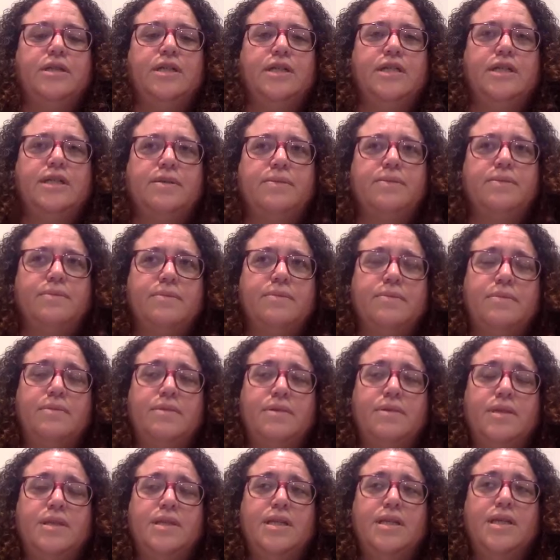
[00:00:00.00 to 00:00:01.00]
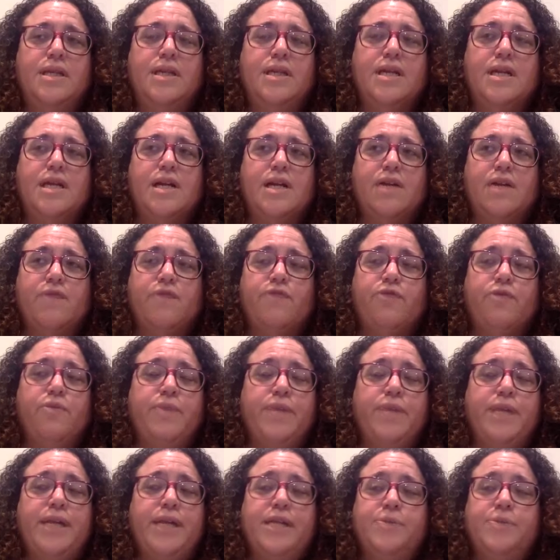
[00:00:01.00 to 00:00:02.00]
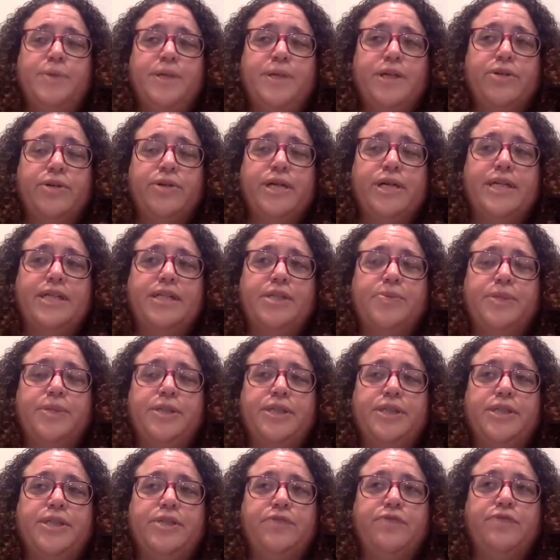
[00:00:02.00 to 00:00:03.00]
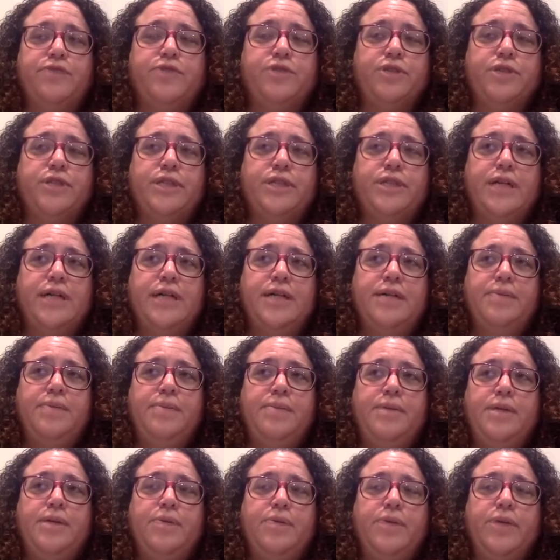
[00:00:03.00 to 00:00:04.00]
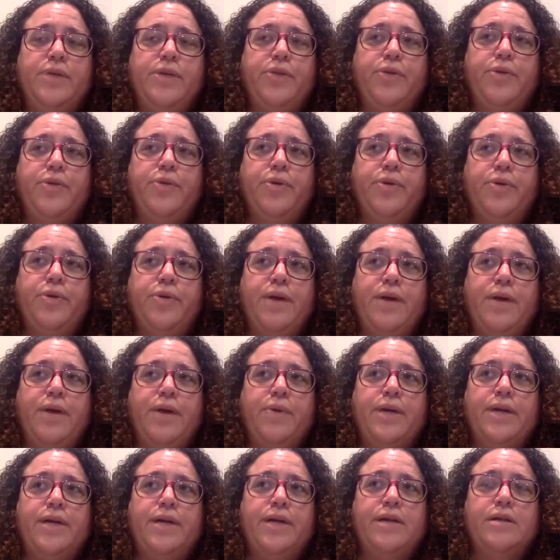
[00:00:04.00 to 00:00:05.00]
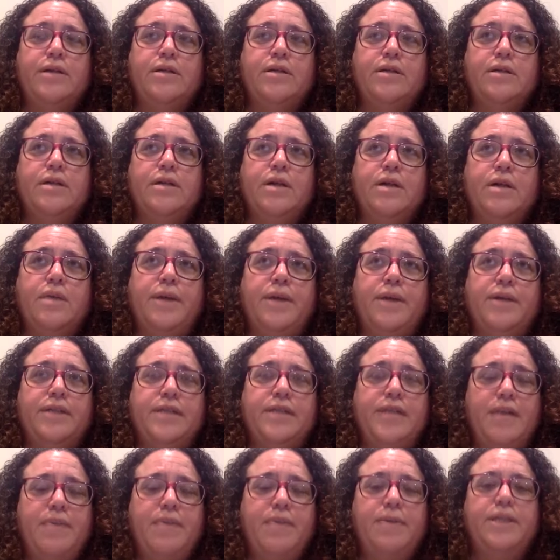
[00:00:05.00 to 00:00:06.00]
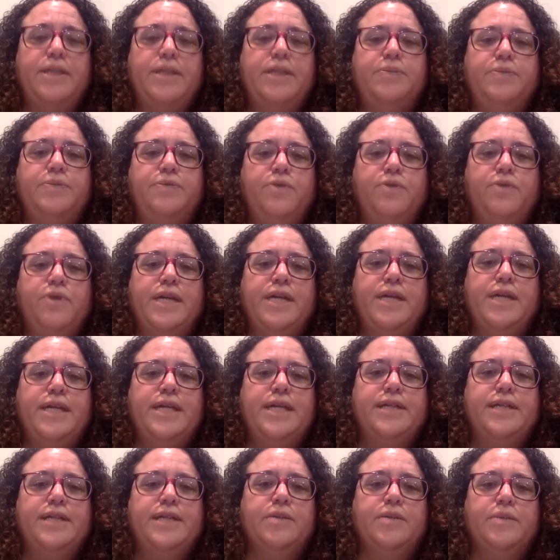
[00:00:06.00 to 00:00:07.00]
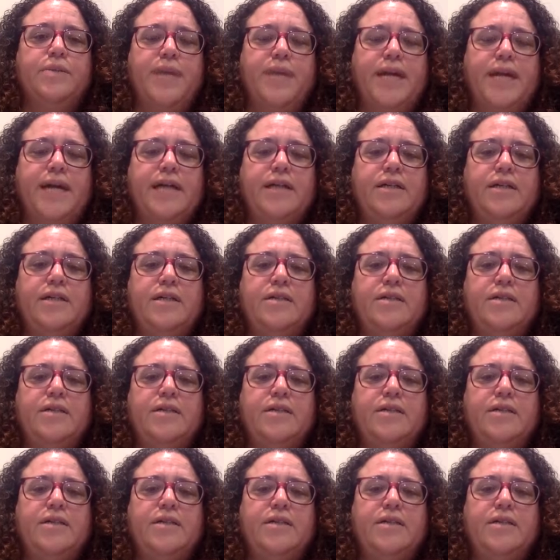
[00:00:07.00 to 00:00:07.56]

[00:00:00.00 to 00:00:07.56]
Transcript: For me, it's been a great experience. The first time I went through it, I went about 10 months before I needed to go back.